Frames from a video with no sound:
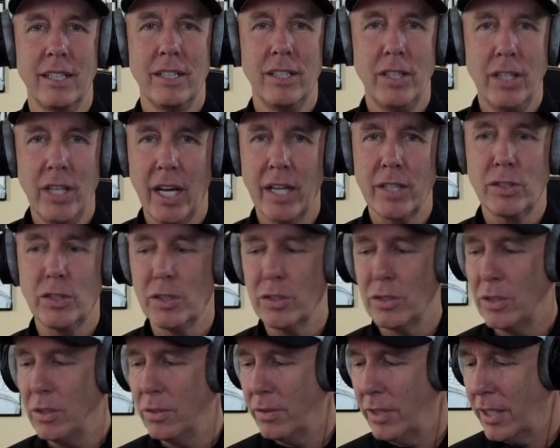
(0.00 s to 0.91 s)
not just
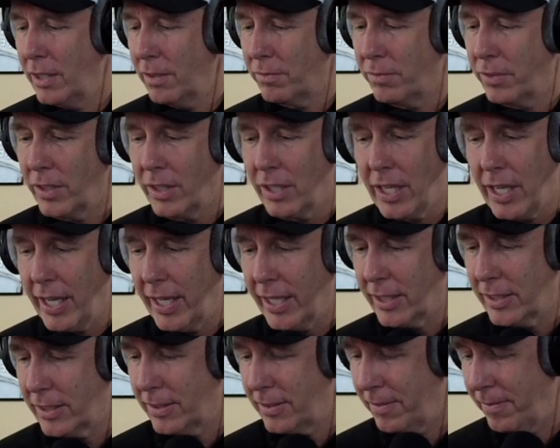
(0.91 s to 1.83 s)
doing it for the
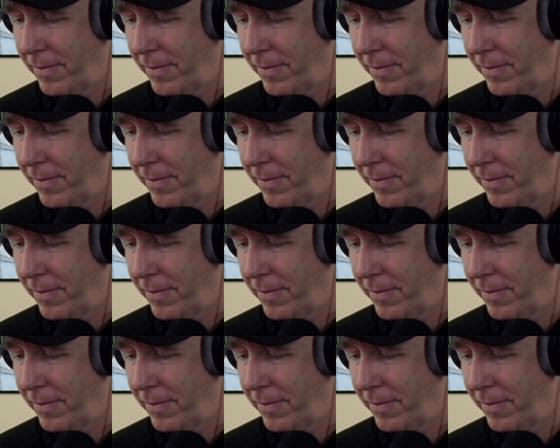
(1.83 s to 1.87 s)
likes.